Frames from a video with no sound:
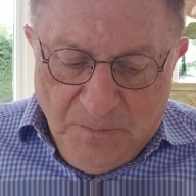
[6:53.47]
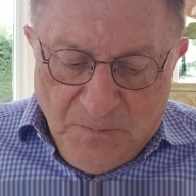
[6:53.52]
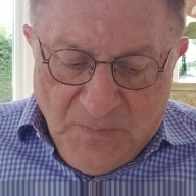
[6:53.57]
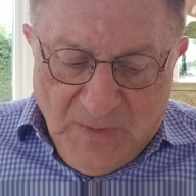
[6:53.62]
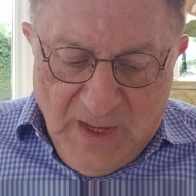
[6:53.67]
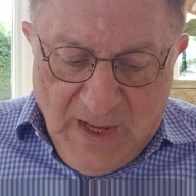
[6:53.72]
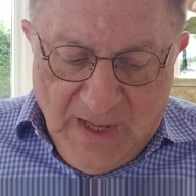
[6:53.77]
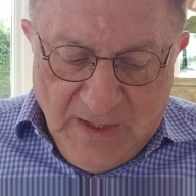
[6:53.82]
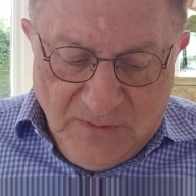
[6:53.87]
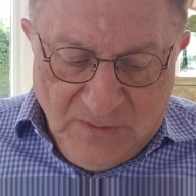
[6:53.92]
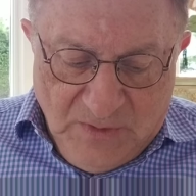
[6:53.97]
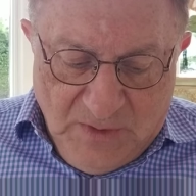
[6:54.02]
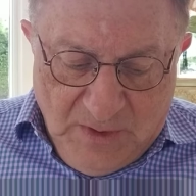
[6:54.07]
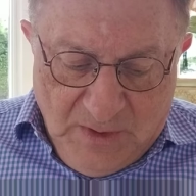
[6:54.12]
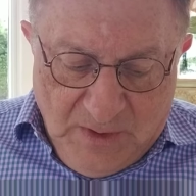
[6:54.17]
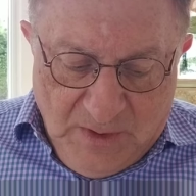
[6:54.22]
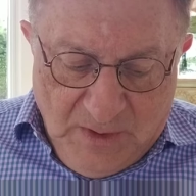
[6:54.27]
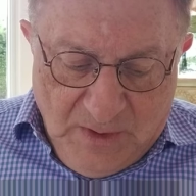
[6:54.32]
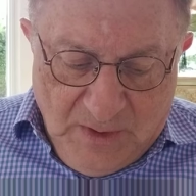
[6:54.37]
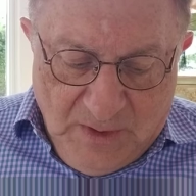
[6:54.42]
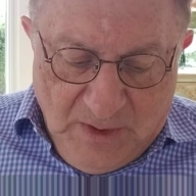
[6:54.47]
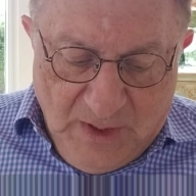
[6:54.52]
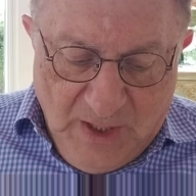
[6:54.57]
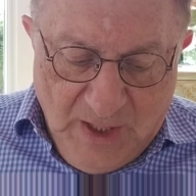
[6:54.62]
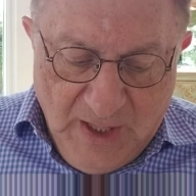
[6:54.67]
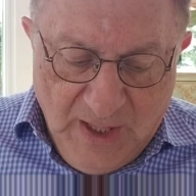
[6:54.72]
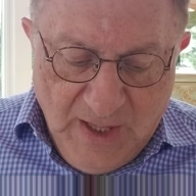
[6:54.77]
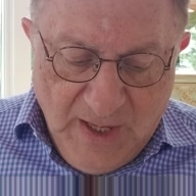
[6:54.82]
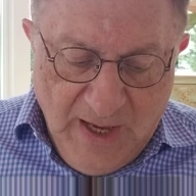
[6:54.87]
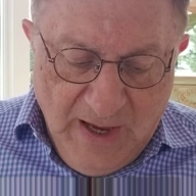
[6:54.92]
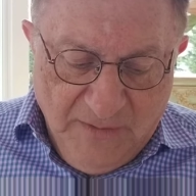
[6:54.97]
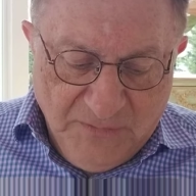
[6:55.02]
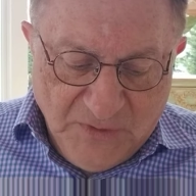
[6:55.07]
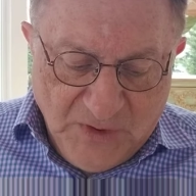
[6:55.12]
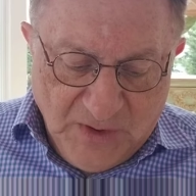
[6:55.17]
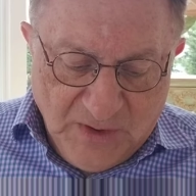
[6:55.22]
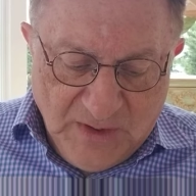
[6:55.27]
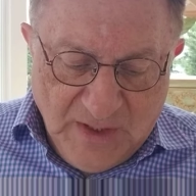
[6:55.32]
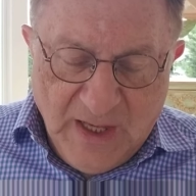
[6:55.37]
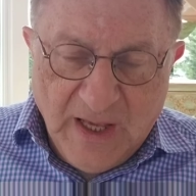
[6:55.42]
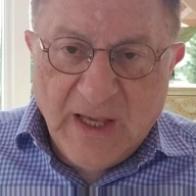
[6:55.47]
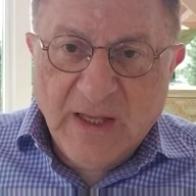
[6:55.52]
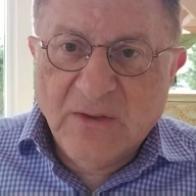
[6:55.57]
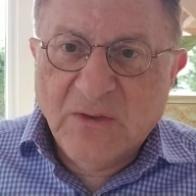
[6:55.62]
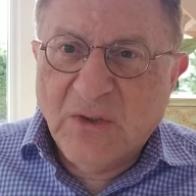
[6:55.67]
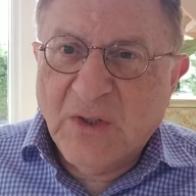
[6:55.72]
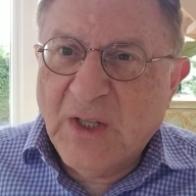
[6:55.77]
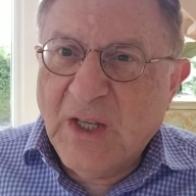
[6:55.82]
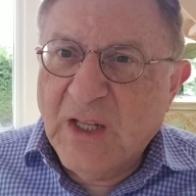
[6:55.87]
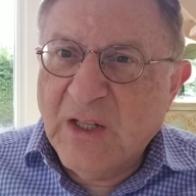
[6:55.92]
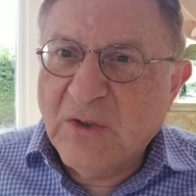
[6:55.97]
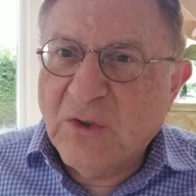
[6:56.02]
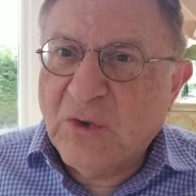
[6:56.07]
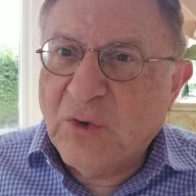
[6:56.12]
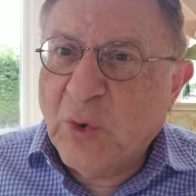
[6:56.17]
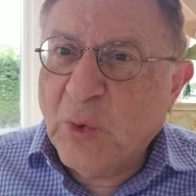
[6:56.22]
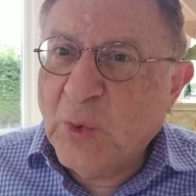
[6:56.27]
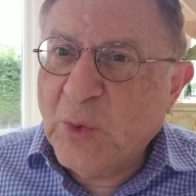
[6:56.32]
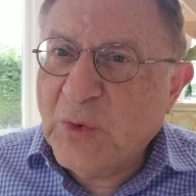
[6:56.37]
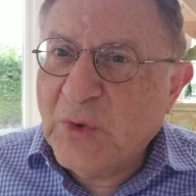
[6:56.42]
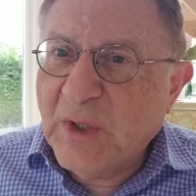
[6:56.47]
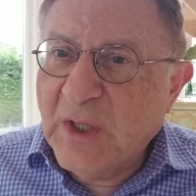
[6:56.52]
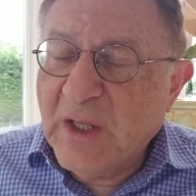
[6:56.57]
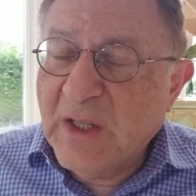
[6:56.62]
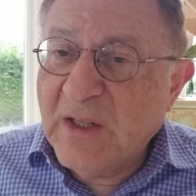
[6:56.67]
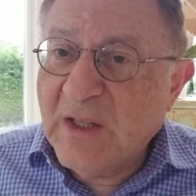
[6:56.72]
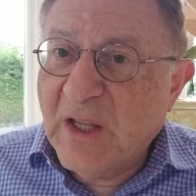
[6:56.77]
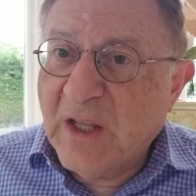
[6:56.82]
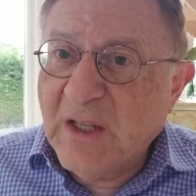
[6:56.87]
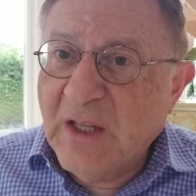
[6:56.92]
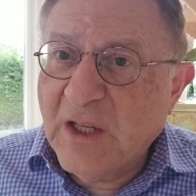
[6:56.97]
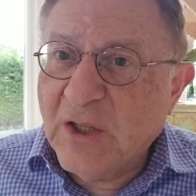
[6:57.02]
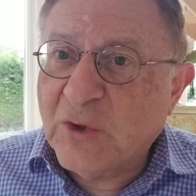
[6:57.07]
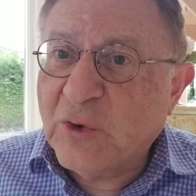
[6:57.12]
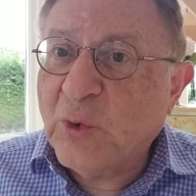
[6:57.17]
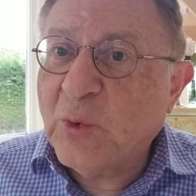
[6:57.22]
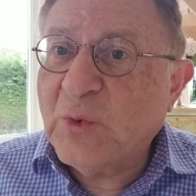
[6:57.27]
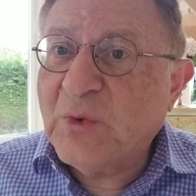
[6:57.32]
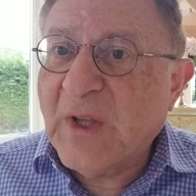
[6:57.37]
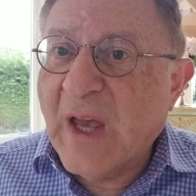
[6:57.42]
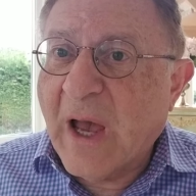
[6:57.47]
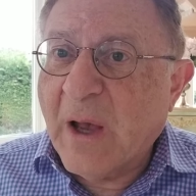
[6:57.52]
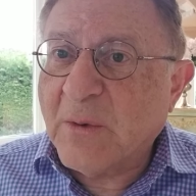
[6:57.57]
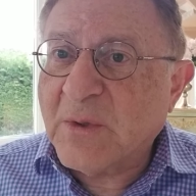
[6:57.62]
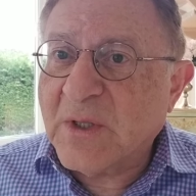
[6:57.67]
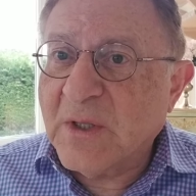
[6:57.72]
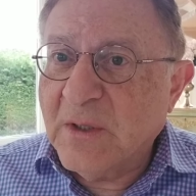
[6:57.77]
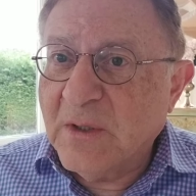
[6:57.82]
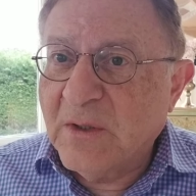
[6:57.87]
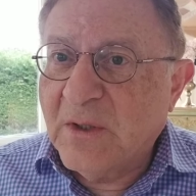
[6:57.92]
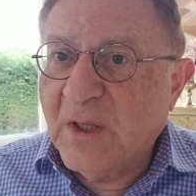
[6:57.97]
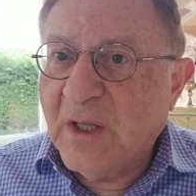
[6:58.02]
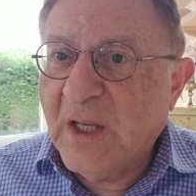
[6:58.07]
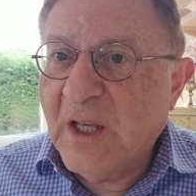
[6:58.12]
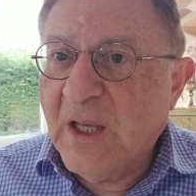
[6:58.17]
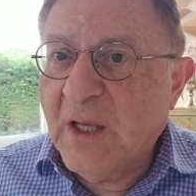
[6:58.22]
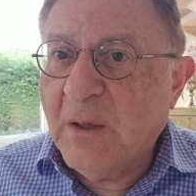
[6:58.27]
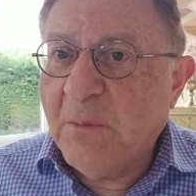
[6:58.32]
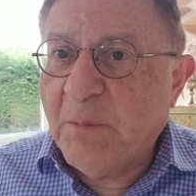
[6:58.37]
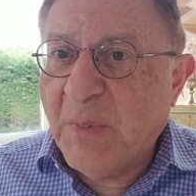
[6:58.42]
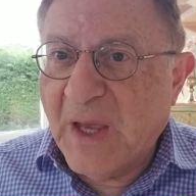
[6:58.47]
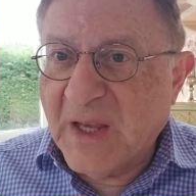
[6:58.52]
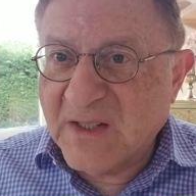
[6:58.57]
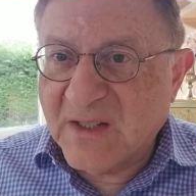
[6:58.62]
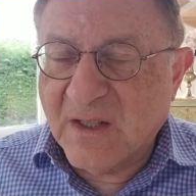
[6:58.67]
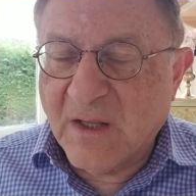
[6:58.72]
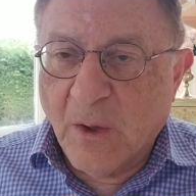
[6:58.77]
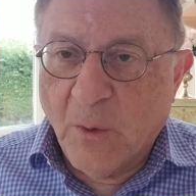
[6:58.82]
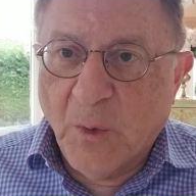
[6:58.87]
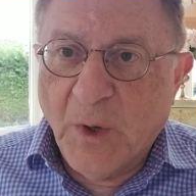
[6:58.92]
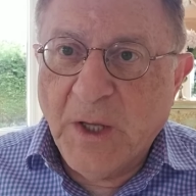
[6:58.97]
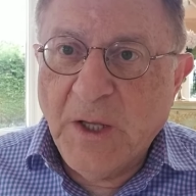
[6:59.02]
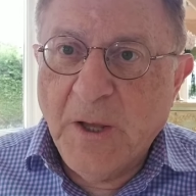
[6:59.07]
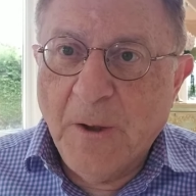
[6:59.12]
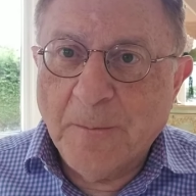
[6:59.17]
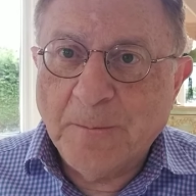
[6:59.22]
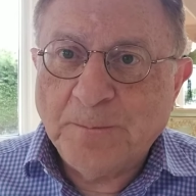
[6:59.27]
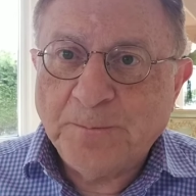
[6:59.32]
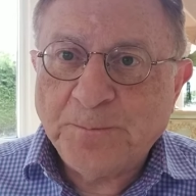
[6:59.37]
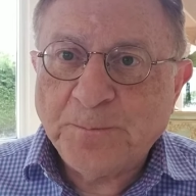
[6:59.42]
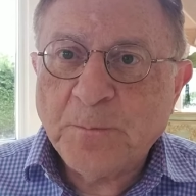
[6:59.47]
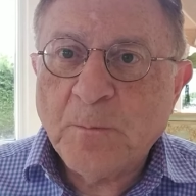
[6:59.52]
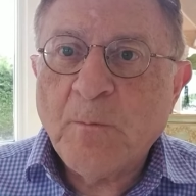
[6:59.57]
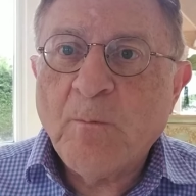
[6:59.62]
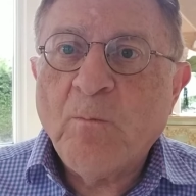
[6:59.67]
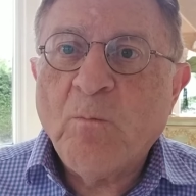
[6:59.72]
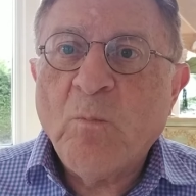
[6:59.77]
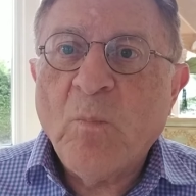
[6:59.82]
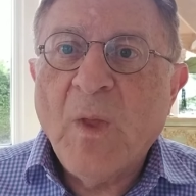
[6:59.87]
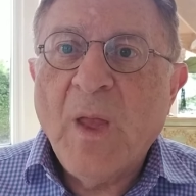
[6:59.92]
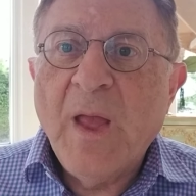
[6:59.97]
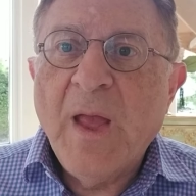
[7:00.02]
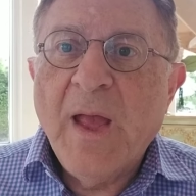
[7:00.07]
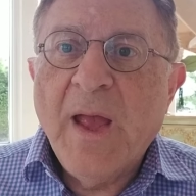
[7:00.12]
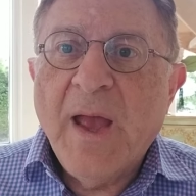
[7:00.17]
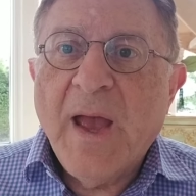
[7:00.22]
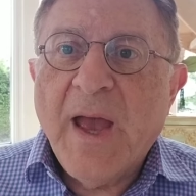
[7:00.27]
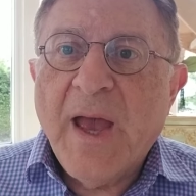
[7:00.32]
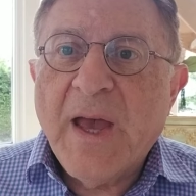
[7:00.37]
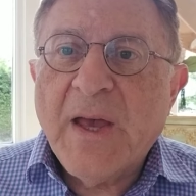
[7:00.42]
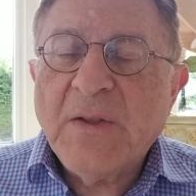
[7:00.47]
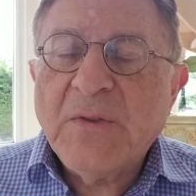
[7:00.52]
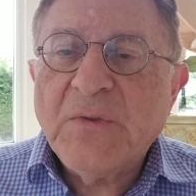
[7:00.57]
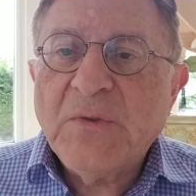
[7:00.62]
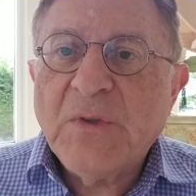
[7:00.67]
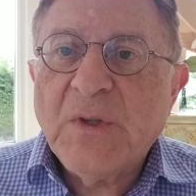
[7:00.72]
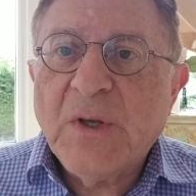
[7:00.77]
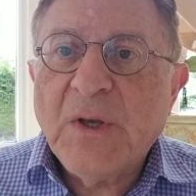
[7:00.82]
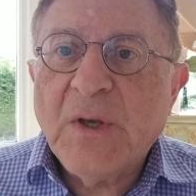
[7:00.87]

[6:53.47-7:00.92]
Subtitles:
And after that, in the year 2000, he passed away. And